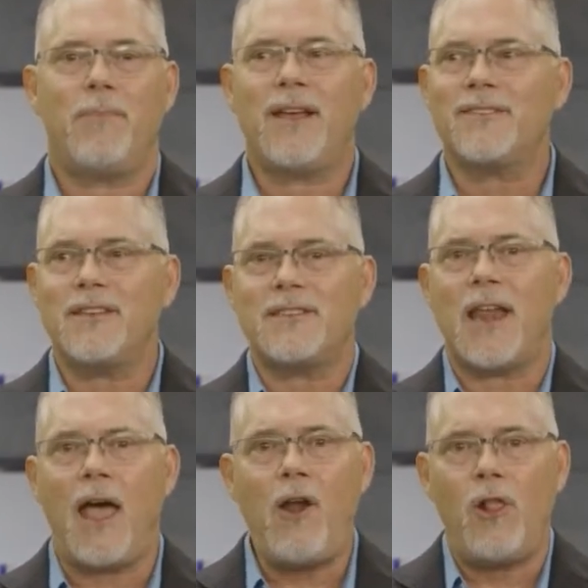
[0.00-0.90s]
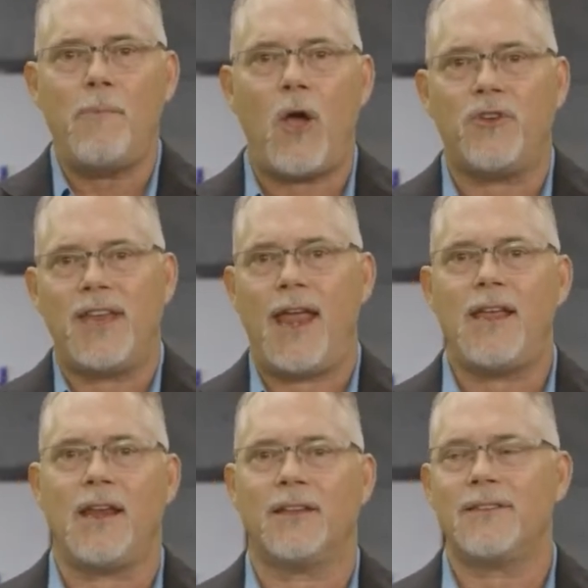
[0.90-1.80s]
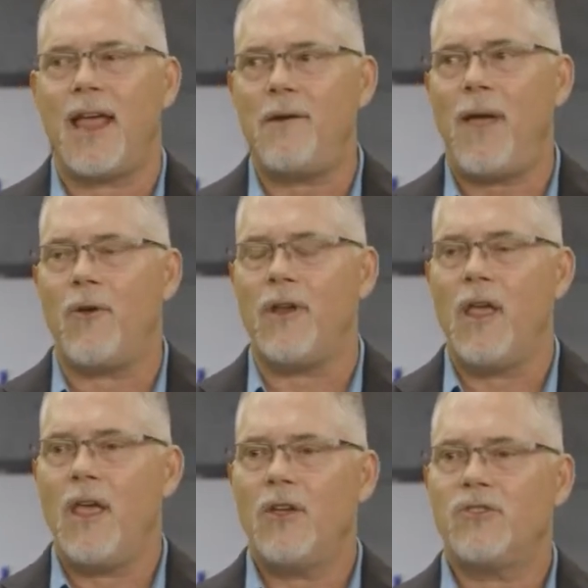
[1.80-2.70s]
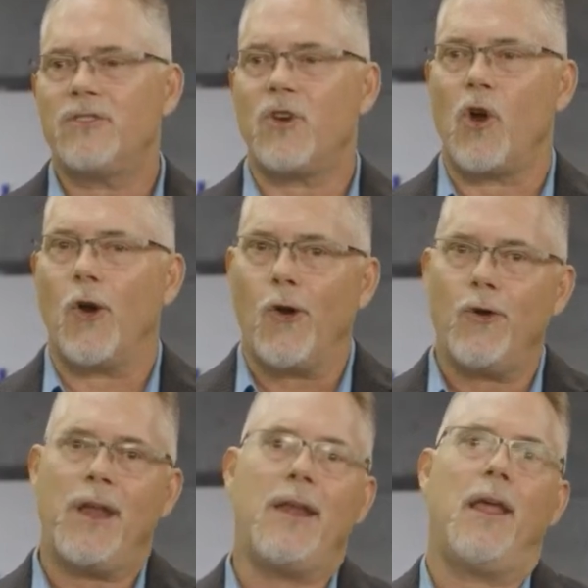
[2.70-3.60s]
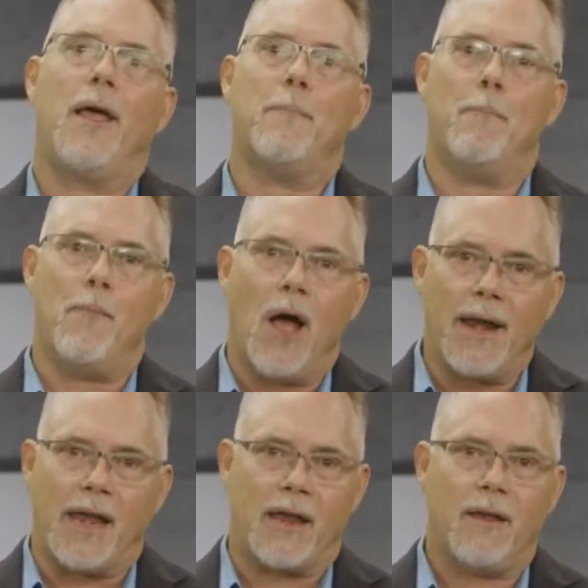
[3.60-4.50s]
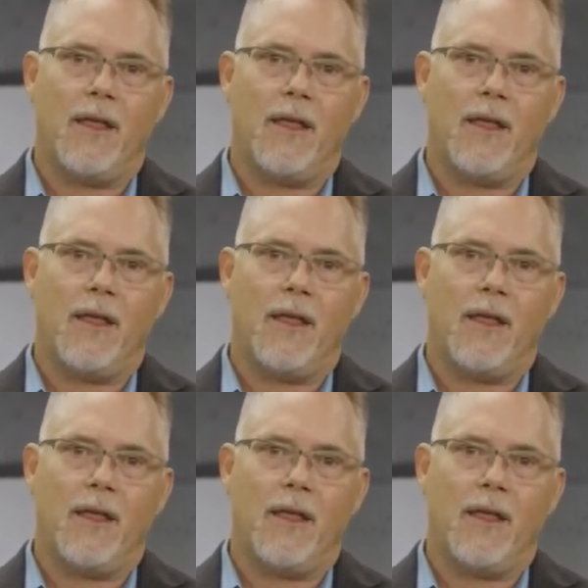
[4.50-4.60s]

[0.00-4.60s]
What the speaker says: Because it's not all about taking. It's not about just earning money,